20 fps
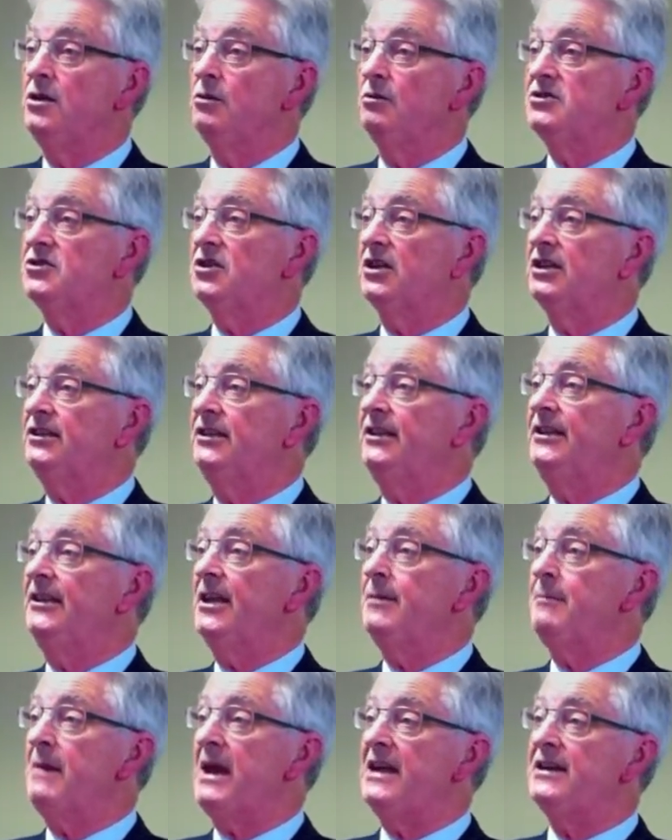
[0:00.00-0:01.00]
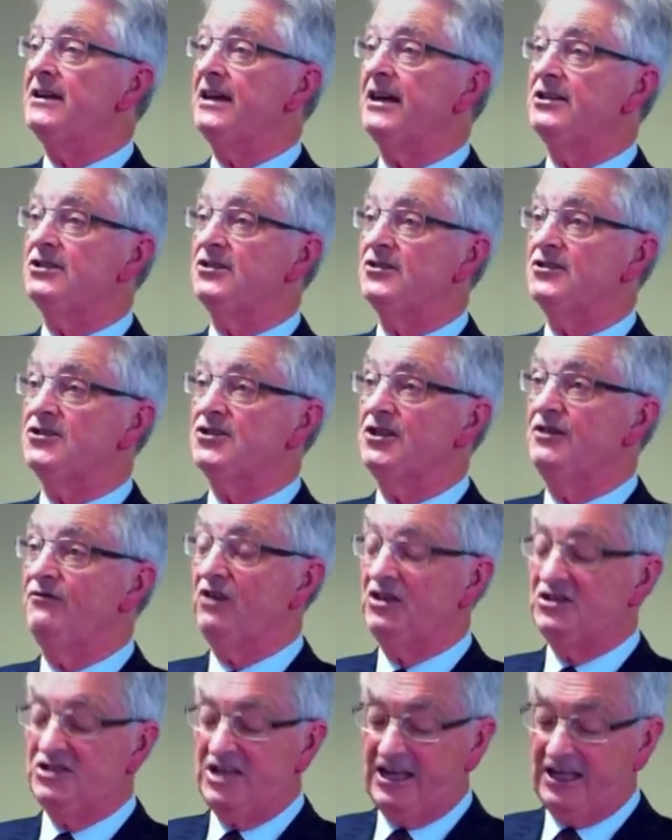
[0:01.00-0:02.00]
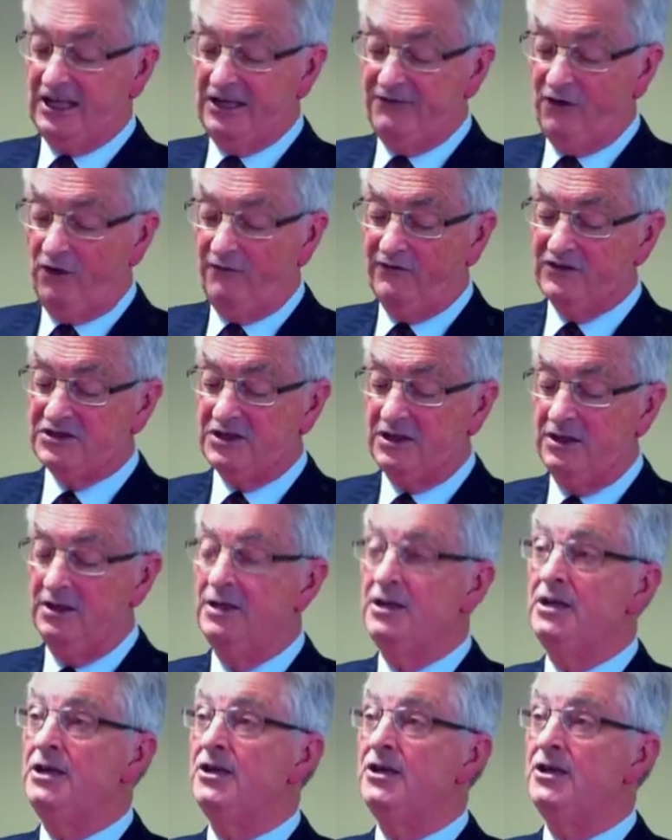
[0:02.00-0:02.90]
was to clearly mandate to the chief executive officer